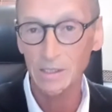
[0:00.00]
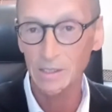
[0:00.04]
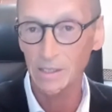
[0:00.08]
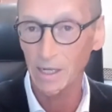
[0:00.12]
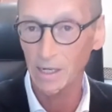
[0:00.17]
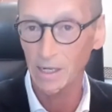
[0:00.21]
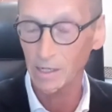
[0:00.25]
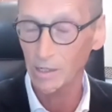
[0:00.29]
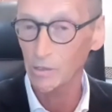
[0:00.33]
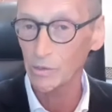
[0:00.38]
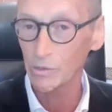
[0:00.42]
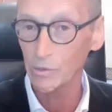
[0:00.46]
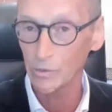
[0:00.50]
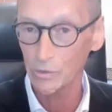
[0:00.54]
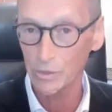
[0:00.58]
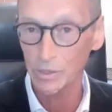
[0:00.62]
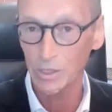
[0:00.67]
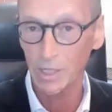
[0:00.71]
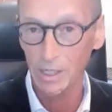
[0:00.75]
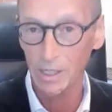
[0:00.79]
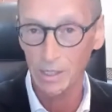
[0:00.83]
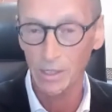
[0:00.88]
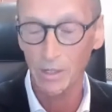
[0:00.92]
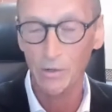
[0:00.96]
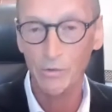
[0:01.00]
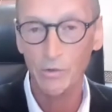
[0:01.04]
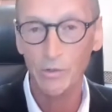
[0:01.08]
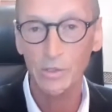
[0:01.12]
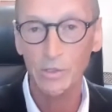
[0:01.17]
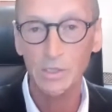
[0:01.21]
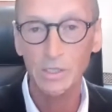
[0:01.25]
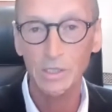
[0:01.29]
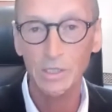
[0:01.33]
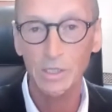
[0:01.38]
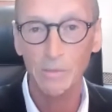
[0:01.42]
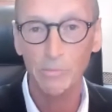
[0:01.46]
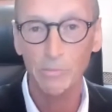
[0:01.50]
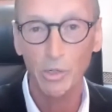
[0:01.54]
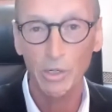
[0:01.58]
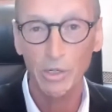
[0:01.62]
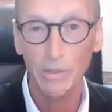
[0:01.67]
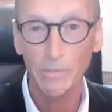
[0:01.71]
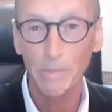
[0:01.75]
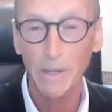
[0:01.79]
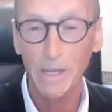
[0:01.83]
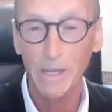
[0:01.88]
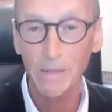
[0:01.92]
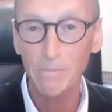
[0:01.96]
and that includes getting across the
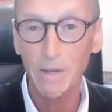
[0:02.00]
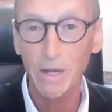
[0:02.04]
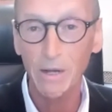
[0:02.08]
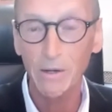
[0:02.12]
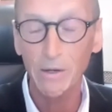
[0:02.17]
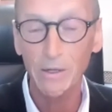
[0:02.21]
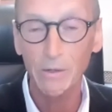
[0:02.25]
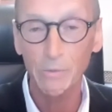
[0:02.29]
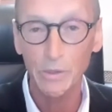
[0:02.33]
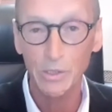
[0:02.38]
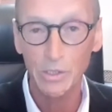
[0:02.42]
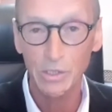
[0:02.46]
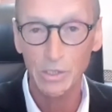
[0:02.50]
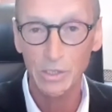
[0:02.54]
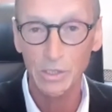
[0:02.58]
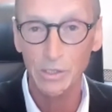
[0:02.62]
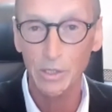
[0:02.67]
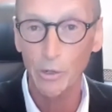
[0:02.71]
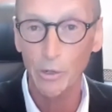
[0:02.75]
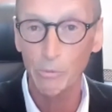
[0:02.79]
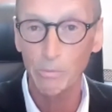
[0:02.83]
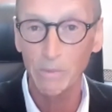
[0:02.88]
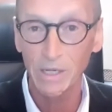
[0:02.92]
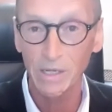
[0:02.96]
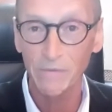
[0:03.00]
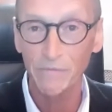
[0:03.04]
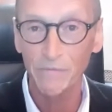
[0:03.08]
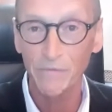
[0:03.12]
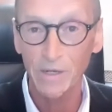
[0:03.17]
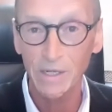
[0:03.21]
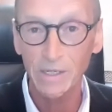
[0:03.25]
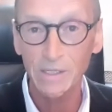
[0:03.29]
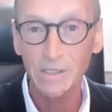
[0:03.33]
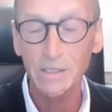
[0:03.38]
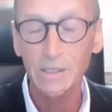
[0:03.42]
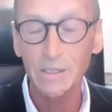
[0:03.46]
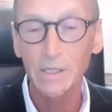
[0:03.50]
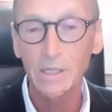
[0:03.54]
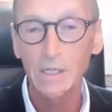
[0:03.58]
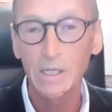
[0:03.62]
blood-brain barrier, which is no mean feat,